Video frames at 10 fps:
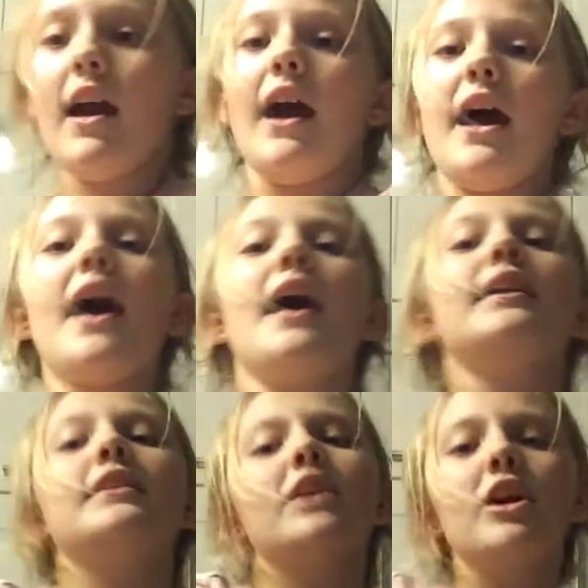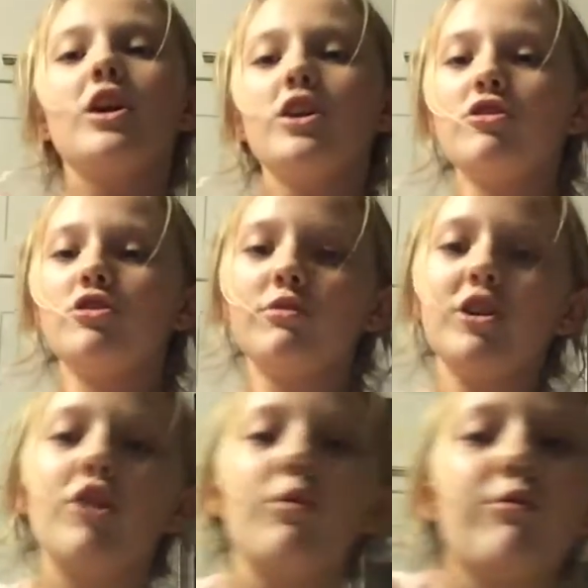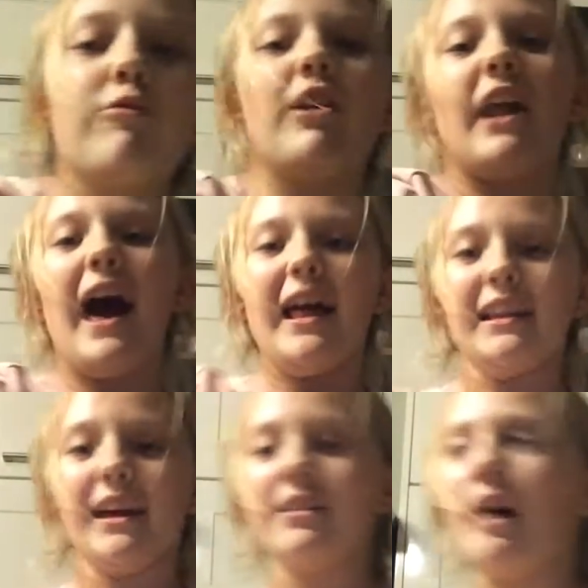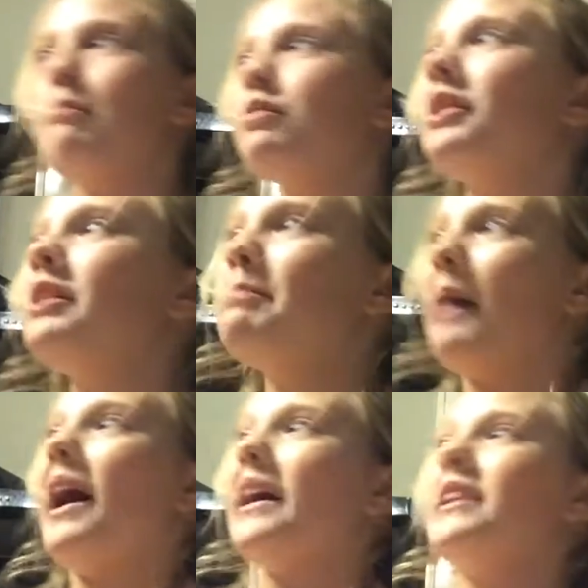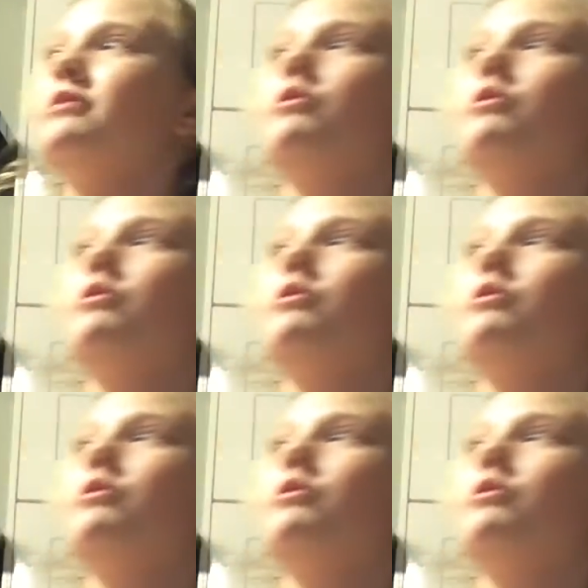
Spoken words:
And you just wanna go with one hand like that, bring it back, and